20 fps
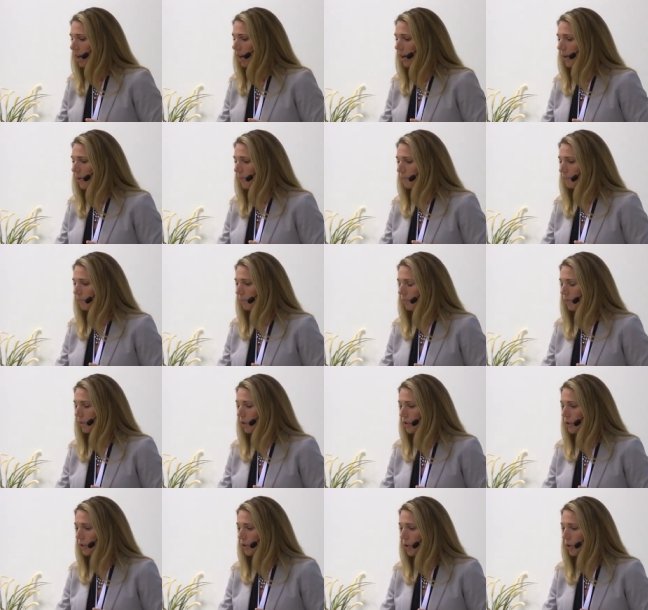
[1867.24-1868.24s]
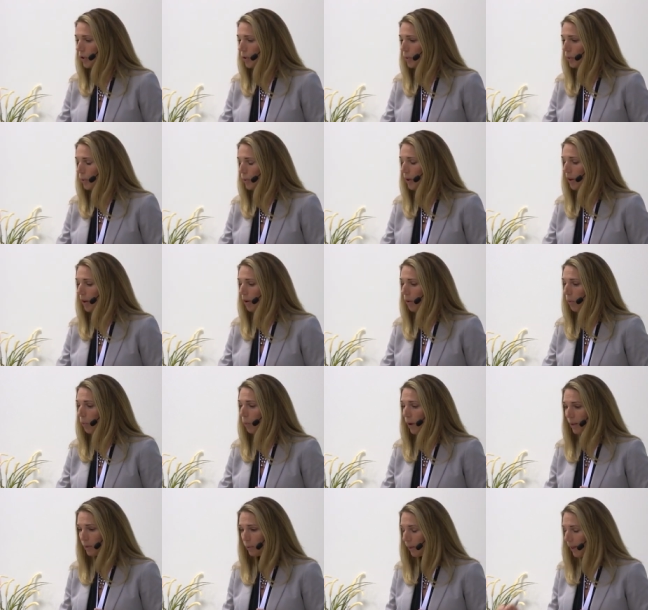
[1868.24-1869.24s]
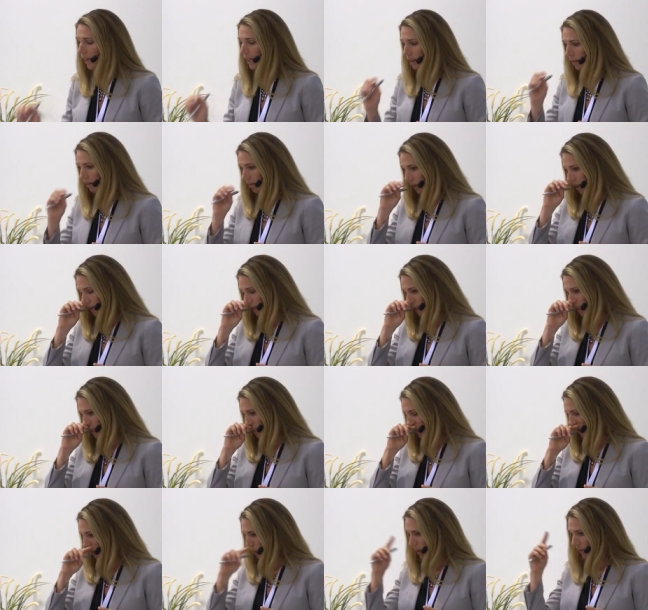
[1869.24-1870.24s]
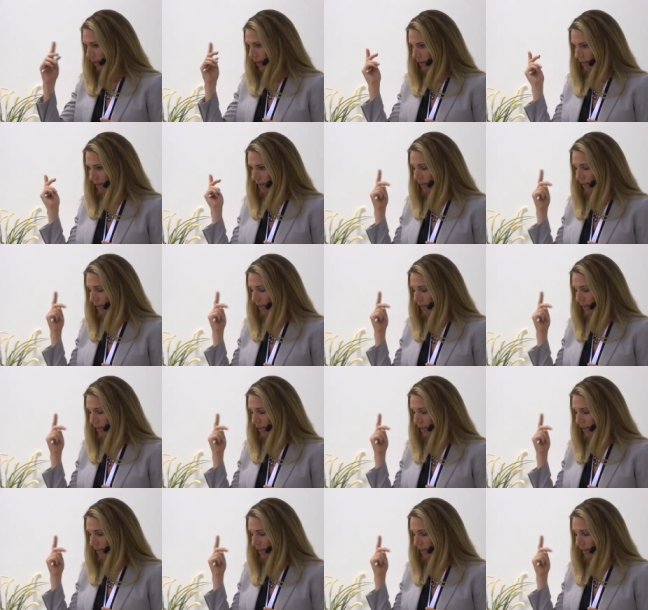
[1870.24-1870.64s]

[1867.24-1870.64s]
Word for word: Um, so one way and this is the way that